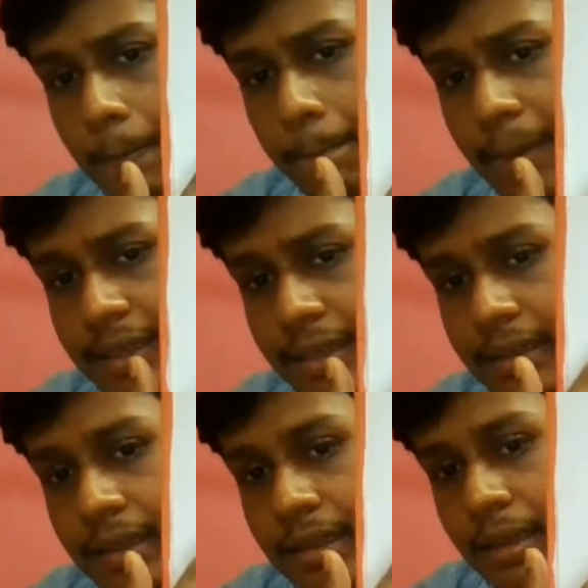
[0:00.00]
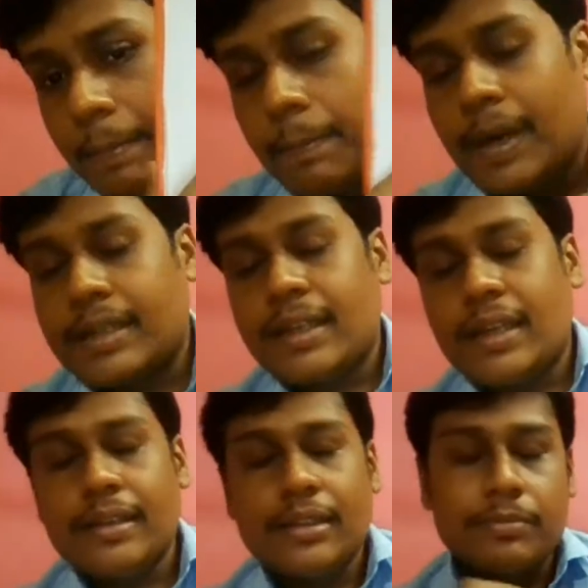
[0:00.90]
Butter. Butter
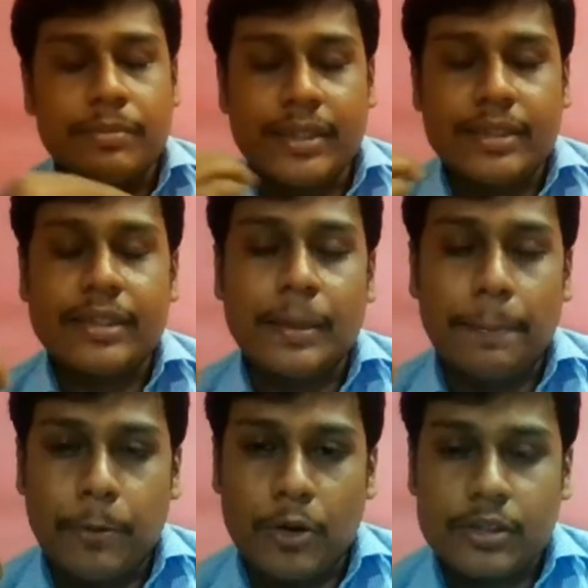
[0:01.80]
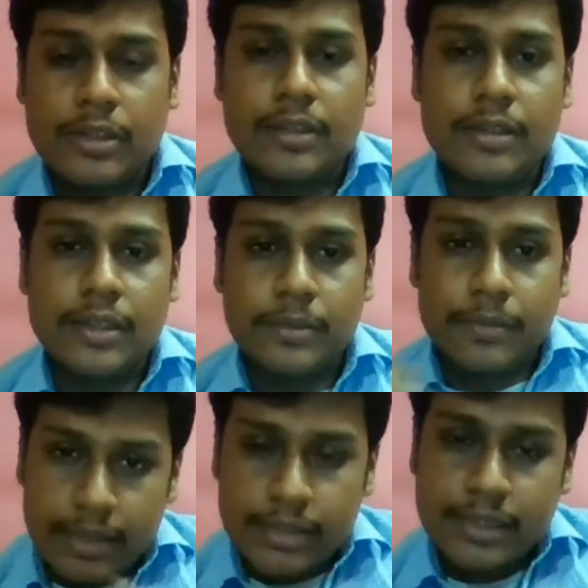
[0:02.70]
is made in a process in
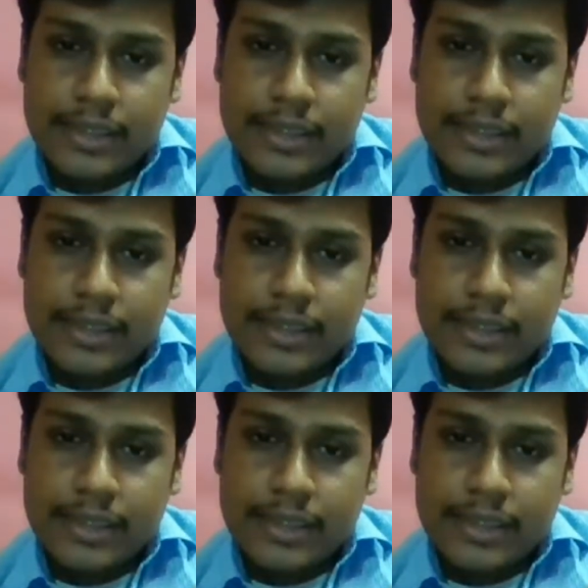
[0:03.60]
which